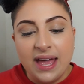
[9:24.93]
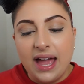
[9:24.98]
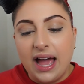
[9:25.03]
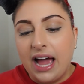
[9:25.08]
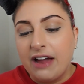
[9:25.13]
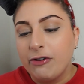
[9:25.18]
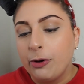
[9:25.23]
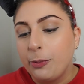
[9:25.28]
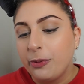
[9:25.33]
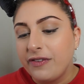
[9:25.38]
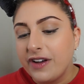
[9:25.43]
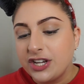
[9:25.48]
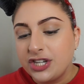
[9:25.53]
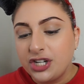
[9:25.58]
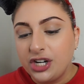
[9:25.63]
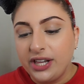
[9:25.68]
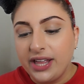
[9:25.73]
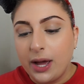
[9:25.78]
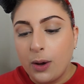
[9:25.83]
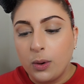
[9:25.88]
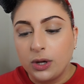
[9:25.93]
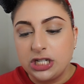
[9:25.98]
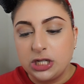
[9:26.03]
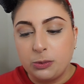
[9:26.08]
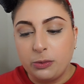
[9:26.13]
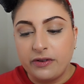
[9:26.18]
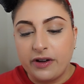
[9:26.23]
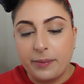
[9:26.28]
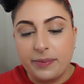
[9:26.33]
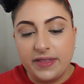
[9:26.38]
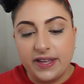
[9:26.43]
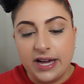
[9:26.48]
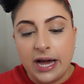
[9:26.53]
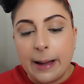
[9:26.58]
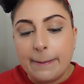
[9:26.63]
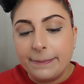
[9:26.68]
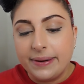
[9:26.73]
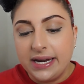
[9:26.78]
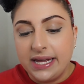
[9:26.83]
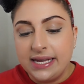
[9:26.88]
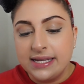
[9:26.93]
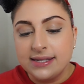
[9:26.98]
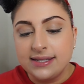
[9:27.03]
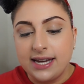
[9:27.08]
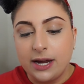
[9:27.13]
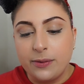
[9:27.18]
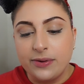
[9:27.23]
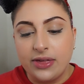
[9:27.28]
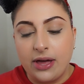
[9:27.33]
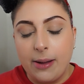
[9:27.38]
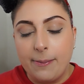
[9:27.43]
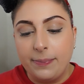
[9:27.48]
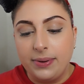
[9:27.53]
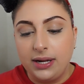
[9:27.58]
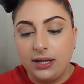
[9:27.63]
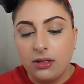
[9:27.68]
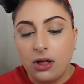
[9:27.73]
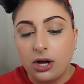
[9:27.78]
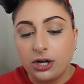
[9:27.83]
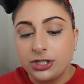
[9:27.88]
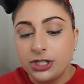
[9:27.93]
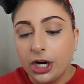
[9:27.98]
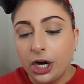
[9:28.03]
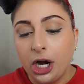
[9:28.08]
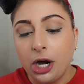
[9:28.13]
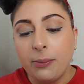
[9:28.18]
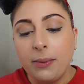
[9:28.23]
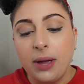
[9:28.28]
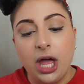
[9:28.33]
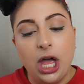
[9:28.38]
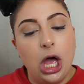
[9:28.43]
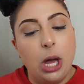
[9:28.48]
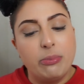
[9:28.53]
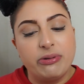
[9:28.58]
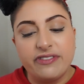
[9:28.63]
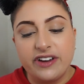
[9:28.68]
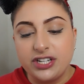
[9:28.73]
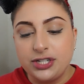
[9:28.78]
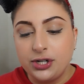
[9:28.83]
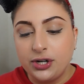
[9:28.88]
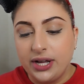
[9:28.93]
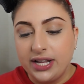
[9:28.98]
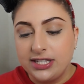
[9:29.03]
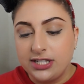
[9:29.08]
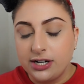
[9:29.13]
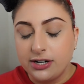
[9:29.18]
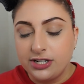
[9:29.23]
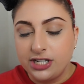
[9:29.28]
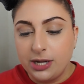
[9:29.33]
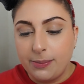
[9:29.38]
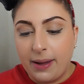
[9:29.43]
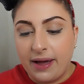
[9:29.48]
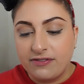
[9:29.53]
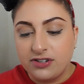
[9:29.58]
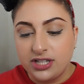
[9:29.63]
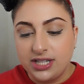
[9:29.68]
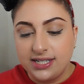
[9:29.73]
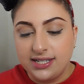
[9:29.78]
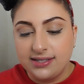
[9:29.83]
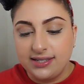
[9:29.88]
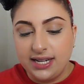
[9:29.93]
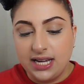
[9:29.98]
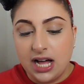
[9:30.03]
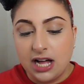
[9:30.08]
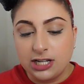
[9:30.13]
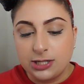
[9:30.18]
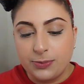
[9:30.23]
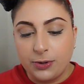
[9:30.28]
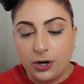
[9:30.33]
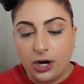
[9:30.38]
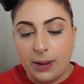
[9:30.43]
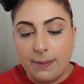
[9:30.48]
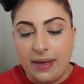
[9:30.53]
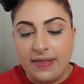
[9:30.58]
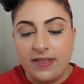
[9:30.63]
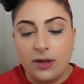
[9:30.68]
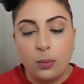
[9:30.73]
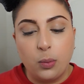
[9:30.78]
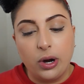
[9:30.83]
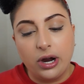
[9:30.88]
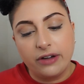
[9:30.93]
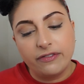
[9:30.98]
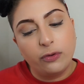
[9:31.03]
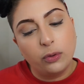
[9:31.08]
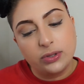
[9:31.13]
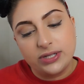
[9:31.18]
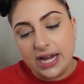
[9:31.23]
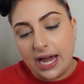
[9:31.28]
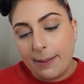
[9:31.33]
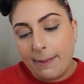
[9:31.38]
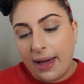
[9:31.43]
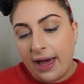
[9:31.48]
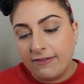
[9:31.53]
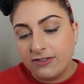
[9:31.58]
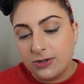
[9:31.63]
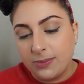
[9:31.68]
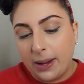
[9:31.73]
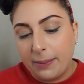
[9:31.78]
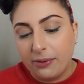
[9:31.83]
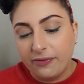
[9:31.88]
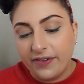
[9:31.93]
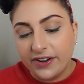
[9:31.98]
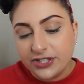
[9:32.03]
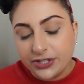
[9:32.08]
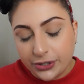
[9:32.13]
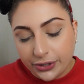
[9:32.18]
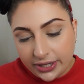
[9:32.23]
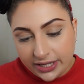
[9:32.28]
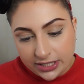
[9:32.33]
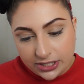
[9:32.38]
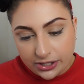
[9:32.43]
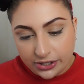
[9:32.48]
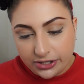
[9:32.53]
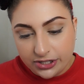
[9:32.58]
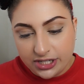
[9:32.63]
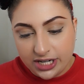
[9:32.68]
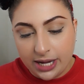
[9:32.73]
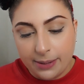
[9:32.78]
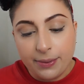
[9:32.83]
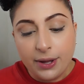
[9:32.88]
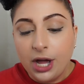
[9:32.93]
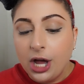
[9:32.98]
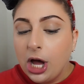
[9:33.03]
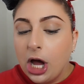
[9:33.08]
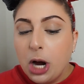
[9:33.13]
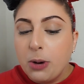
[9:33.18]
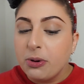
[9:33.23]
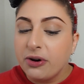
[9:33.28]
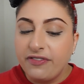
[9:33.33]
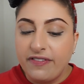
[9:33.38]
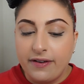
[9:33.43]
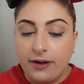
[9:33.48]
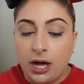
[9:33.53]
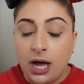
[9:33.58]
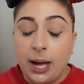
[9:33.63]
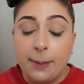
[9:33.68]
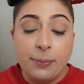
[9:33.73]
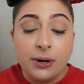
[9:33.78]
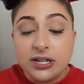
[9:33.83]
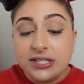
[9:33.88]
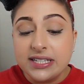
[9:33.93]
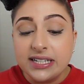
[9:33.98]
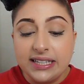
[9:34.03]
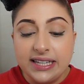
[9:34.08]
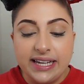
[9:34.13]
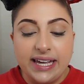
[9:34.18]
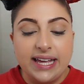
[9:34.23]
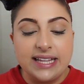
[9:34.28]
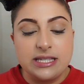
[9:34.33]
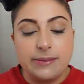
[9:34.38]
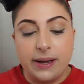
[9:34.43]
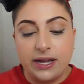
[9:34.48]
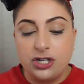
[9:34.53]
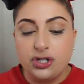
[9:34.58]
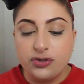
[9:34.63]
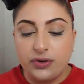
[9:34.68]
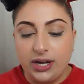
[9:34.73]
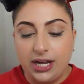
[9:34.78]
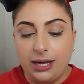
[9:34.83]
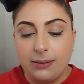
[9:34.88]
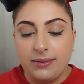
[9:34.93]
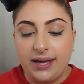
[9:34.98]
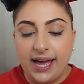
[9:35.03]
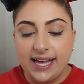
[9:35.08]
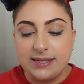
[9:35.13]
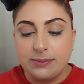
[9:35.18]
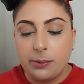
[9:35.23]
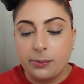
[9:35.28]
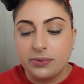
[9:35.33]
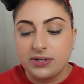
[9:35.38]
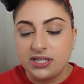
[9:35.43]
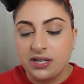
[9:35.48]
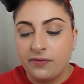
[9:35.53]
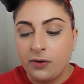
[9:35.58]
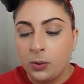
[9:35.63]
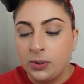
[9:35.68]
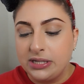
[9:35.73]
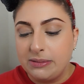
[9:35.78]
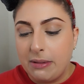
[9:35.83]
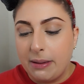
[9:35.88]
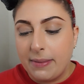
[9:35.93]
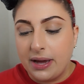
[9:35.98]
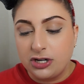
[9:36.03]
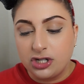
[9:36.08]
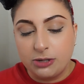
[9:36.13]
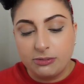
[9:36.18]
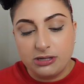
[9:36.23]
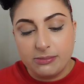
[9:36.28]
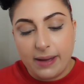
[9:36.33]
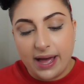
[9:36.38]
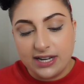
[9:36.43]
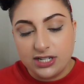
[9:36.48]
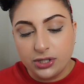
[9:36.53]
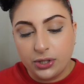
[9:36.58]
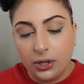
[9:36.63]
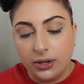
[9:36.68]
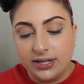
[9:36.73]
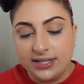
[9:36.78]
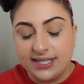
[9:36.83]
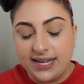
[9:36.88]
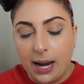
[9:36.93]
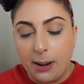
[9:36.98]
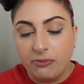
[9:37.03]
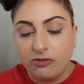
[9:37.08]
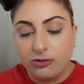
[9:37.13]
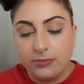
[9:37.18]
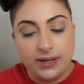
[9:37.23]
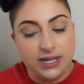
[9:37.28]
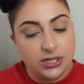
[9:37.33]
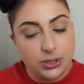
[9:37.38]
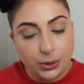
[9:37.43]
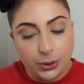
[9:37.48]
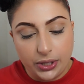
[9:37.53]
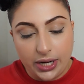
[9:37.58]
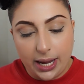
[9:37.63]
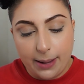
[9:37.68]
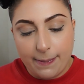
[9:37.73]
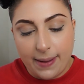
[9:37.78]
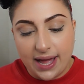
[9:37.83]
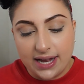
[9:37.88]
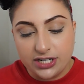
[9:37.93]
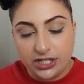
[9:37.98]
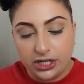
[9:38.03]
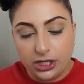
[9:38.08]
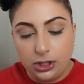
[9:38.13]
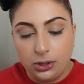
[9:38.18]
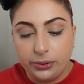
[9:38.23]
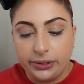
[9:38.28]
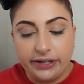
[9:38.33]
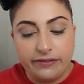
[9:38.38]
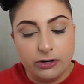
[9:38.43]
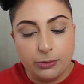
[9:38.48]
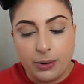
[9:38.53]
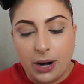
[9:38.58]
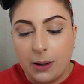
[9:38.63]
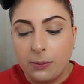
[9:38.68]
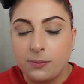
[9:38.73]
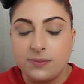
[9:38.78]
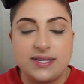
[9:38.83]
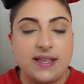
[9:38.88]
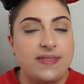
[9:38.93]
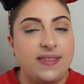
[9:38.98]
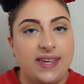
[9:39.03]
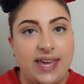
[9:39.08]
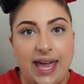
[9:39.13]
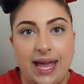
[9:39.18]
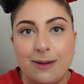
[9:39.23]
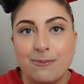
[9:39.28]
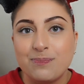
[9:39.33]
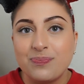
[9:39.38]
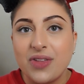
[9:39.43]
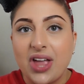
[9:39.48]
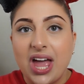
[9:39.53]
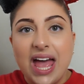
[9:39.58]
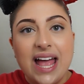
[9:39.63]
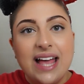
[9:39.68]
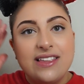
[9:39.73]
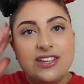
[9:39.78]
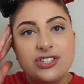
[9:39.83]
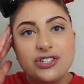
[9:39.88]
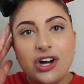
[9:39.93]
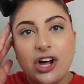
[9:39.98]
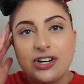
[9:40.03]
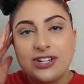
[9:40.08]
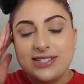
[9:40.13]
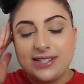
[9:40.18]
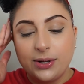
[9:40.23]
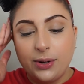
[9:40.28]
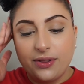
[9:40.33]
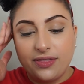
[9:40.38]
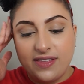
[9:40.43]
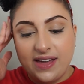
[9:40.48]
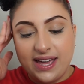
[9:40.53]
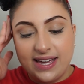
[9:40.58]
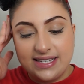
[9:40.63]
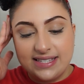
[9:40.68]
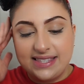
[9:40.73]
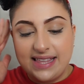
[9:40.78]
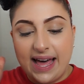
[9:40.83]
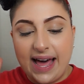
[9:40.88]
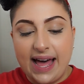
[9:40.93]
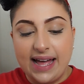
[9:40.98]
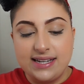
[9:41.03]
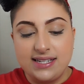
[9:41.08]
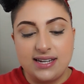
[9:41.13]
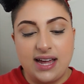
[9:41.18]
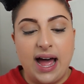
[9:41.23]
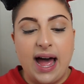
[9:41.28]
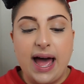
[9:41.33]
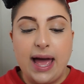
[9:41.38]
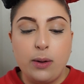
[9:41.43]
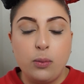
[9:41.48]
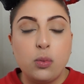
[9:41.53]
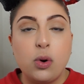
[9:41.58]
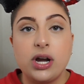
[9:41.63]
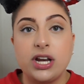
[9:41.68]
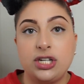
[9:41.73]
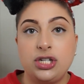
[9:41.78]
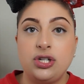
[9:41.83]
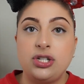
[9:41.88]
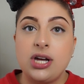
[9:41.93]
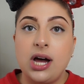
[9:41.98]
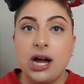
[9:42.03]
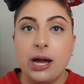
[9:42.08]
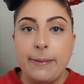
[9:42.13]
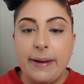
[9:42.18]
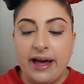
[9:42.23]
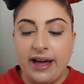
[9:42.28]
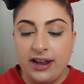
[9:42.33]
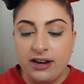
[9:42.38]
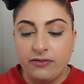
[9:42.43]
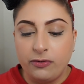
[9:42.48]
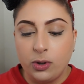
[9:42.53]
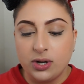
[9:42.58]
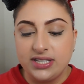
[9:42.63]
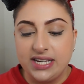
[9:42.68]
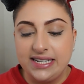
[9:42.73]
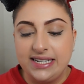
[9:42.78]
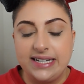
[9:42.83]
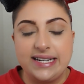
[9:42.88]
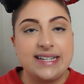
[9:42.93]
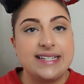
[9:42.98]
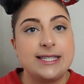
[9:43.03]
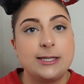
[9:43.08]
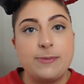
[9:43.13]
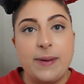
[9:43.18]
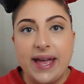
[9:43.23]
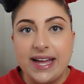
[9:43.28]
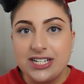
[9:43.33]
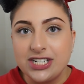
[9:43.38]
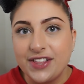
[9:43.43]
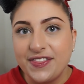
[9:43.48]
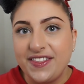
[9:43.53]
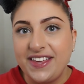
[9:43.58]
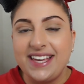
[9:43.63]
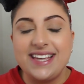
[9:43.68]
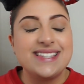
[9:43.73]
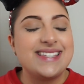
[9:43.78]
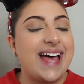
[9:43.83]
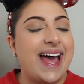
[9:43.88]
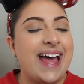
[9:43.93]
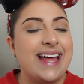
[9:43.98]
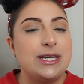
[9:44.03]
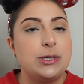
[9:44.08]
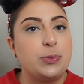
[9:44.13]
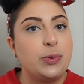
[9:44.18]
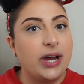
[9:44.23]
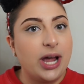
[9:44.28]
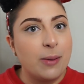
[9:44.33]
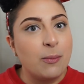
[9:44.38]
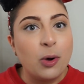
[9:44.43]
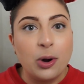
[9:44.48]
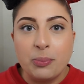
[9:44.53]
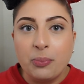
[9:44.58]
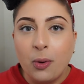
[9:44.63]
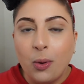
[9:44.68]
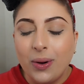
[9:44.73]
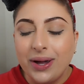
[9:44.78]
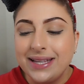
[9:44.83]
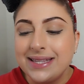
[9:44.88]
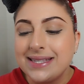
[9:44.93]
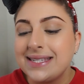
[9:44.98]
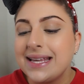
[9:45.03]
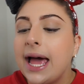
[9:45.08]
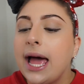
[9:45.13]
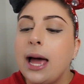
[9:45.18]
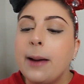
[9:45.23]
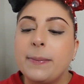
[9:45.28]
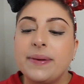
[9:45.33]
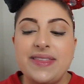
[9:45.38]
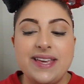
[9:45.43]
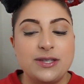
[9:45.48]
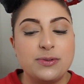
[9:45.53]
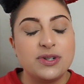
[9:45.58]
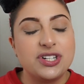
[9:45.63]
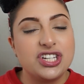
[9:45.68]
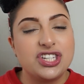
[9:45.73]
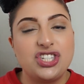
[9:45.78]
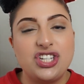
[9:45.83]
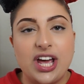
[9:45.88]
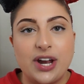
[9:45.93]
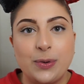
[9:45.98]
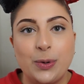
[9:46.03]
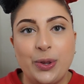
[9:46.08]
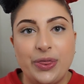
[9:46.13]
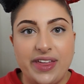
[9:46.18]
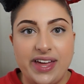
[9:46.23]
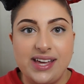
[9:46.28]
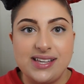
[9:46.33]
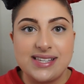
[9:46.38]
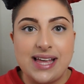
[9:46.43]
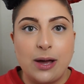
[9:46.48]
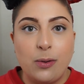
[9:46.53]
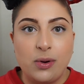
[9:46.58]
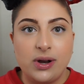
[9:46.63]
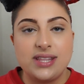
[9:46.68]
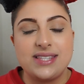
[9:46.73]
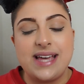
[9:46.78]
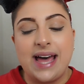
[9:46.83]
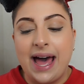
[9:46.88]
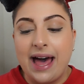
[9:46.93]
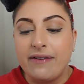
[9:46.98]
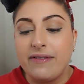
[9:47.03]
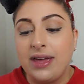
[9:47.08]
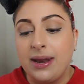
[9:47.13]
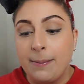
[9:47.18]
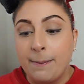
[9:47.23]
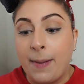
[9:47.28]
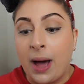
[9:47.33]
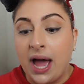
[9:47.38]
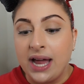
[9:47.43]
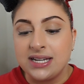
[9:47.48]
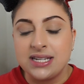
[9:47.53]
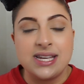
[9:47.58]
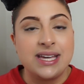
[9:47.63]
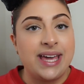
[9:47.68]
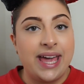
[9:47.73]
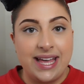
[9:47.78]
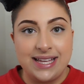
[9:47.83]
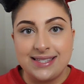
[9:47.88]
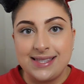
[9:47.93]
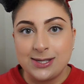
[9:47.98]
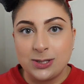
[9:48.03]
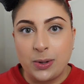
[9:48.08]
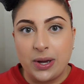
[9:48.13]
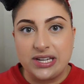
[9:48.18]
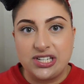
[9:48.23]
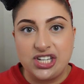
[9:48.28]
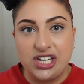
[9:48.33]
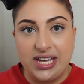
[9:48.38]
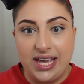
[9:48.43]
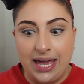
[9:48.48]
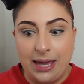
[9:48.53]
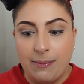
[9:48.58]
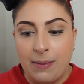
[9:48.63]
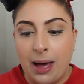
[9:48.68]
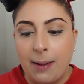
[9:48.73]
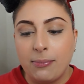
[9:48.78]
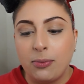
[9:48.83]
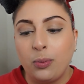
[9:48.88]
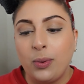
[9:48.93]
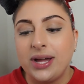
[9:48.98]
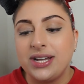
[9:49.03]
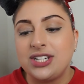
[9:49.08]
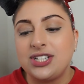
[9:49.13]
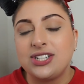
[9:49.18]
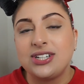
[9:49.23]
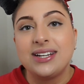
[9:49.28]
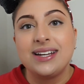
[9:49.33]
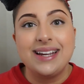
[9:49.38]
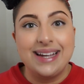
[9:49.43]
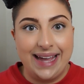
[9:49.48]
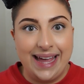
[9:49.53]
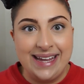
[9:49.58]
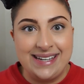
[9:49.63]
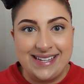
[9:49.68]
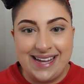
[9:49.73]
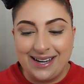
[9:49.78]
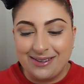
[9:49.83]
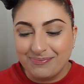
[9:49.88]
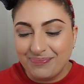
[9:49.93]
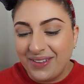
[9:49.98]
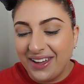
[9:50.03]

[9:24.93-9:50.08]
I wrote professionally, I want to move up in the company, stay with company long term, professional internship after the Disney College program, and then work full time after my professional internship. Personally, Personally, it's my dream. Cast members have always made my trips magical. It's time for me to create magic. You leave your problems at the gate. These are all just little things that I wanted to talk about, and of course I did expand on these and bring up more points, but these were just general things I wanted to have in mind in case this question came up, which it did.